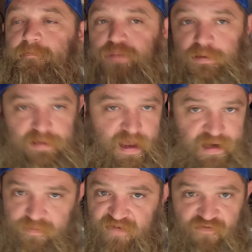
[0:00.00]

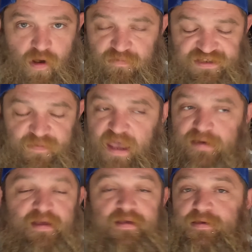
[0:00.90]
Plenty before I went to
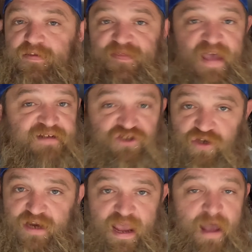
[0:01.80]
bed. That
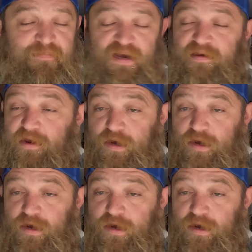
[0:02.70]
shouldn't have happened.